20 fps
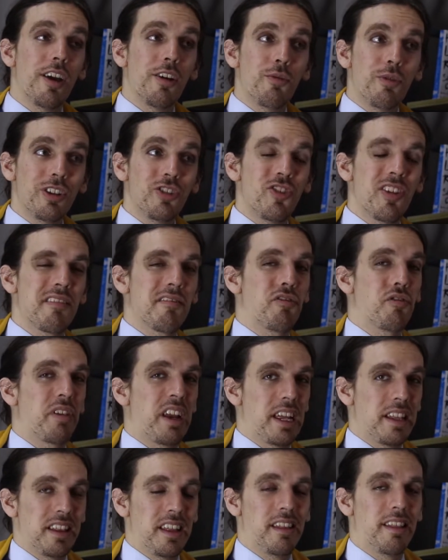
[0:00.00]
which is
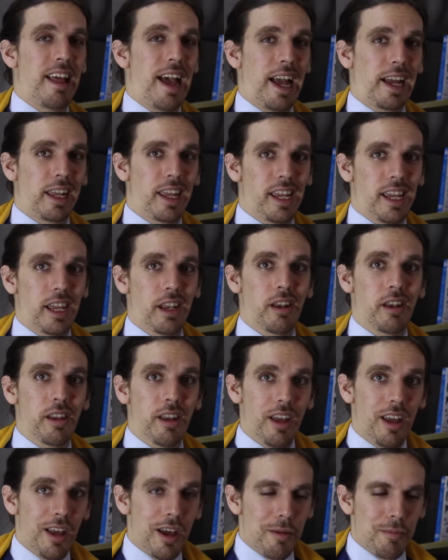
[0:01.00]
greatly lacking in
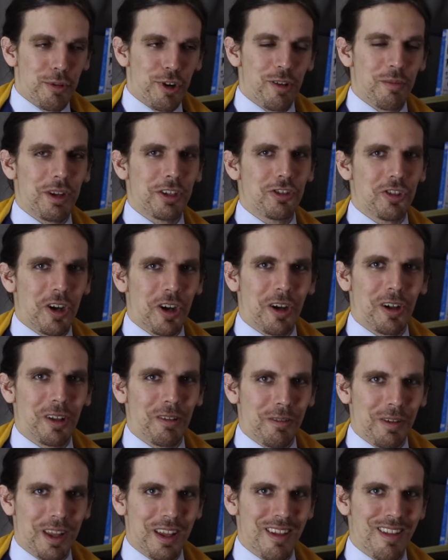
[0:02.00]
pretty much all
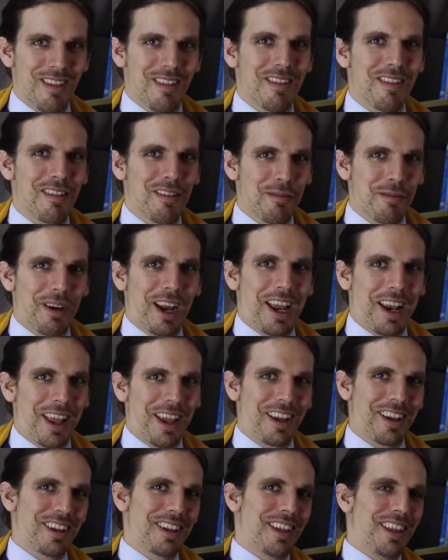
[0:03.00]
of his
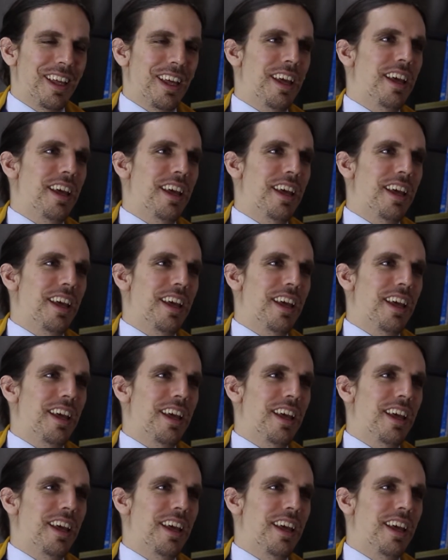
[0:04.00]
writing.